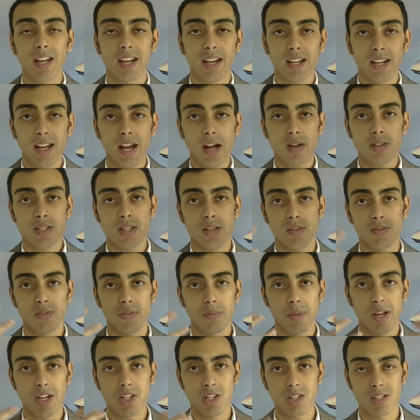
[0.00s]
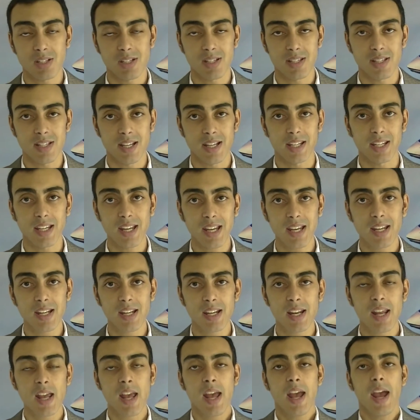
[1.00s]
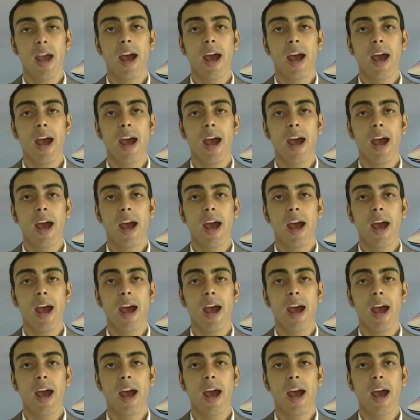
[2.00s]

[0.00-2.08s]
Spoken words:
it allows the information to sink in,